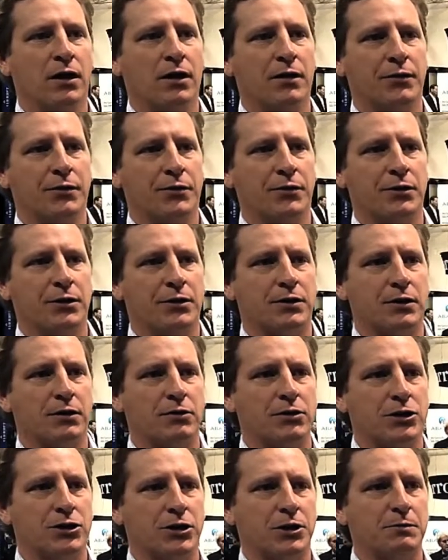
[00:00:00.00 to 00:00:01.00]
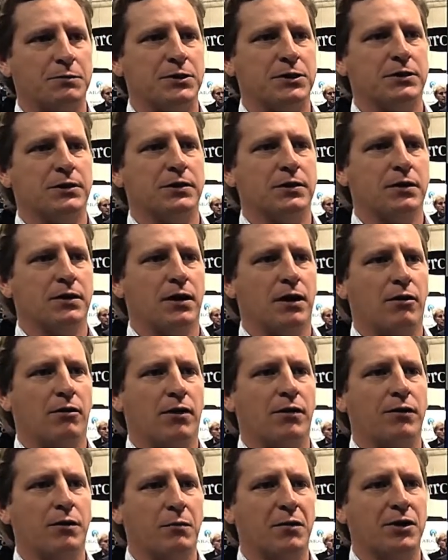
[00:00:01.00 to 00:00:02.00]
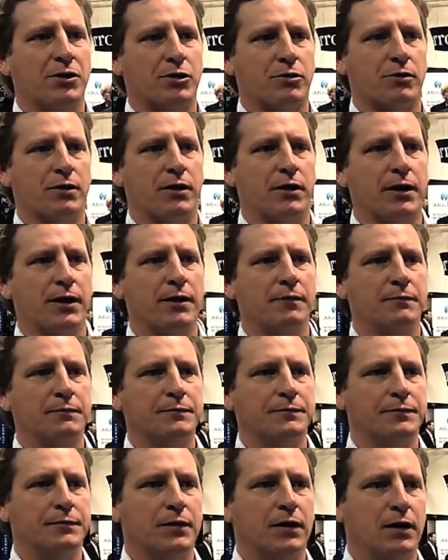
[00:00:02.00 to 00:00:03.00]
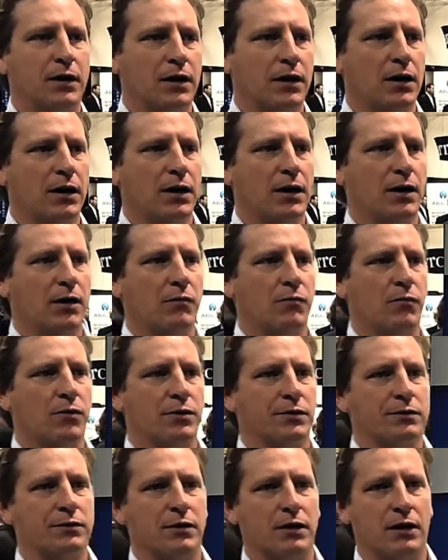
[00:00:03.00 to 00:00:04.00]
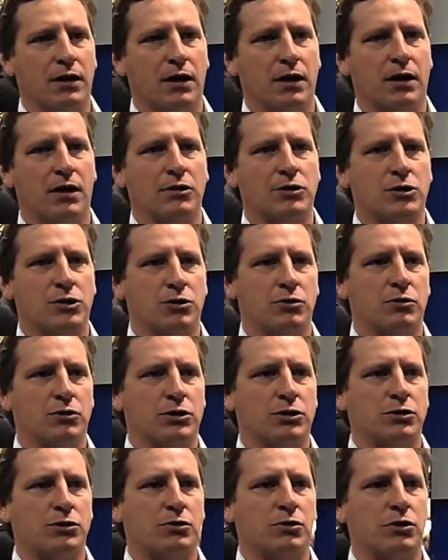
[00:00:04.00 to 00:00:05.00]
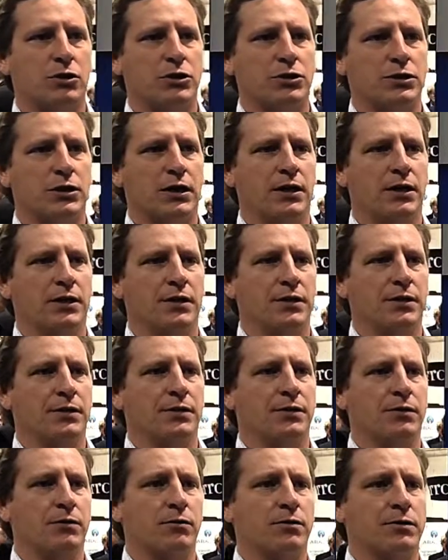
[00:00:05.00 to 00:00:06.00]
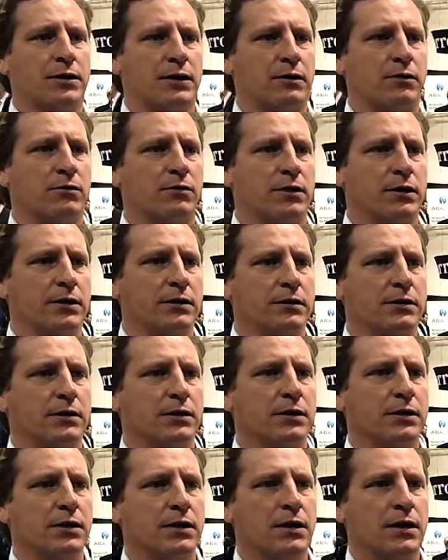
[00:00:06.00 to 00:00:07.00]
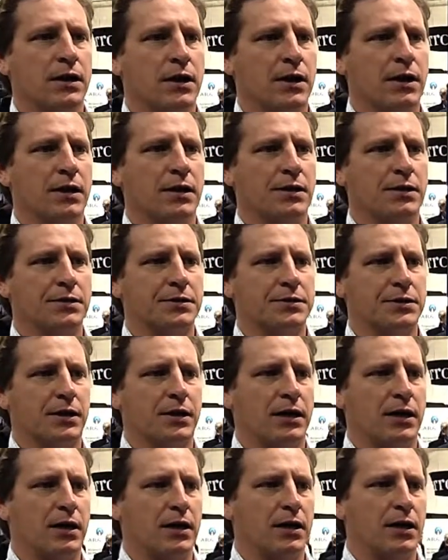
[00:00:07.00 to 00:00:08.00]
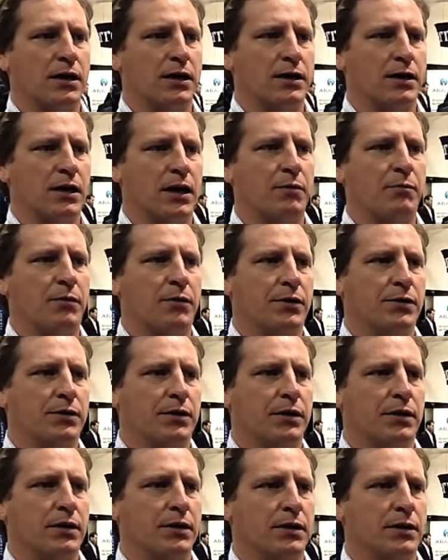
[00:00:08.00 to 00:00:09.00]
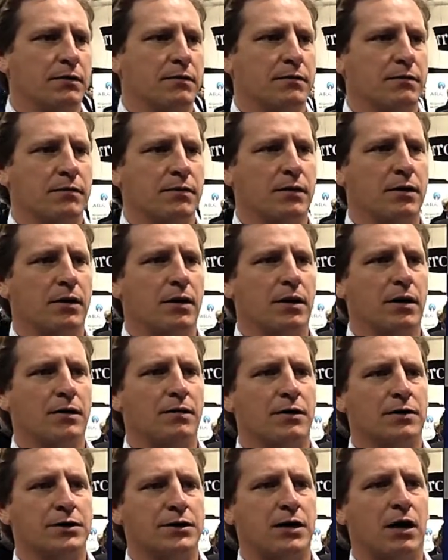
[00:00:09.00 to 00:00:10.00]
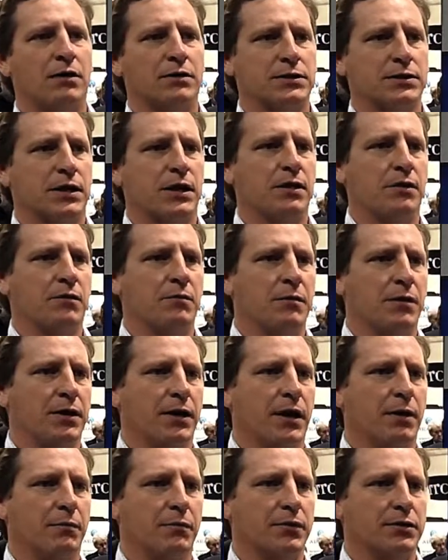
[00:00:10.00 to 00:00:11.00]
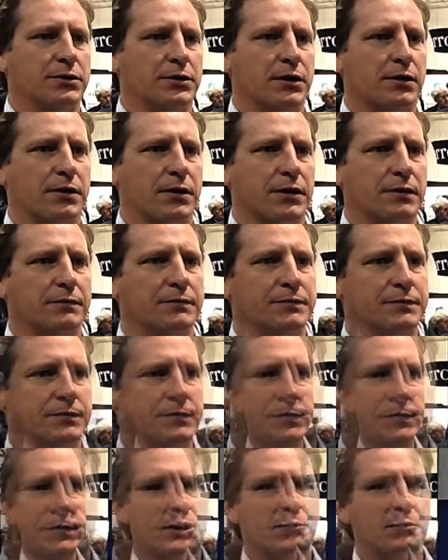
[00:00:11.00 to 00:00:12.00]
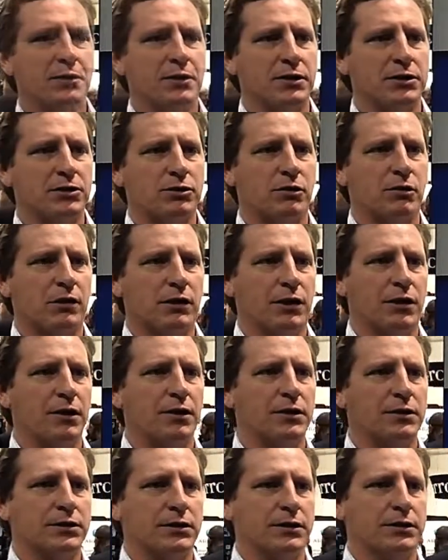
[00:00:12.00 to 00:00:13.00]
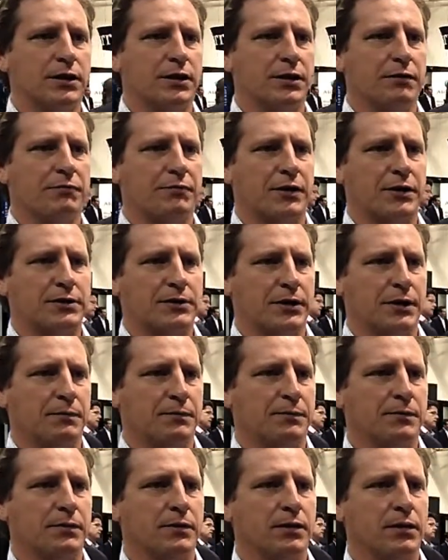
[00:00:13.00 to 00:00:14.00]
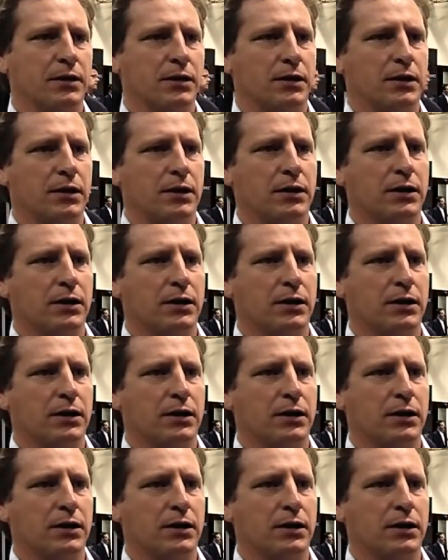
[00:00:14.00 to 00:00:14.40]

uh, thirty dealerships around the metro area uh, with uh, two stores on North Dakota and uh, a couple on the, on the south side of Minneapolis area. It's been a strong year in the fix-up uh,